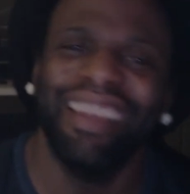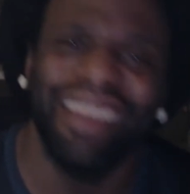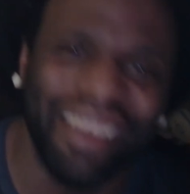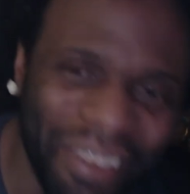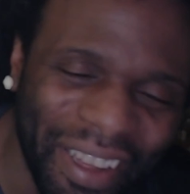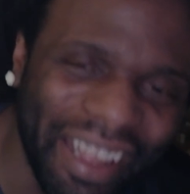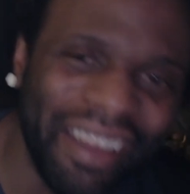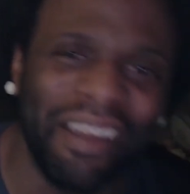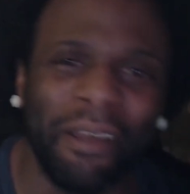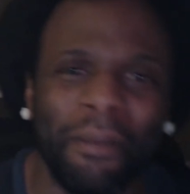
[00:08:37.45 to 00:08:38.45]
Anyway,
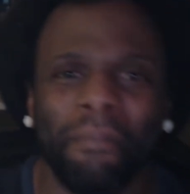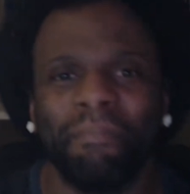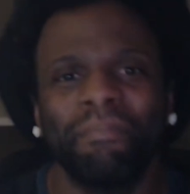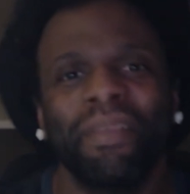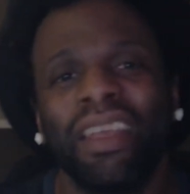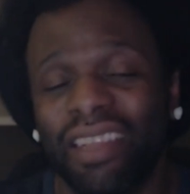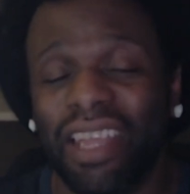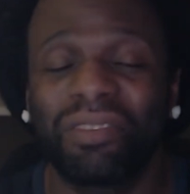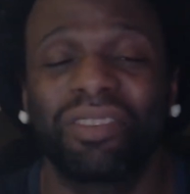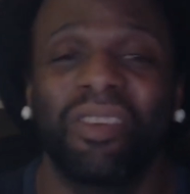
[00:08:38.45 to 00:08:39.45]
um,
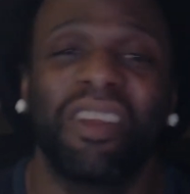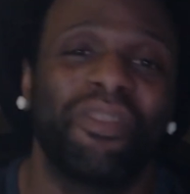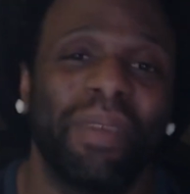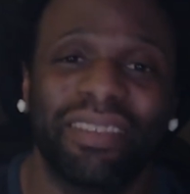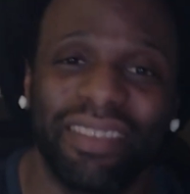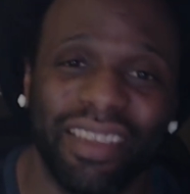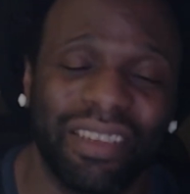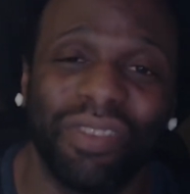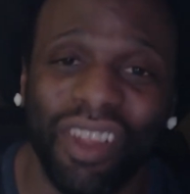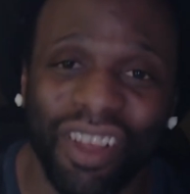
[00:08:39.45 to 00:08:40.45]
thanks for showing up for my
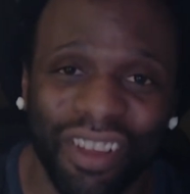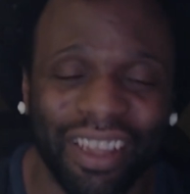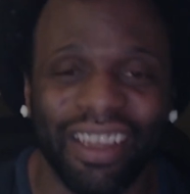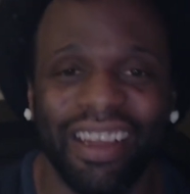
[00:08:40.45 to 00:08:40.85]
sixth vlog.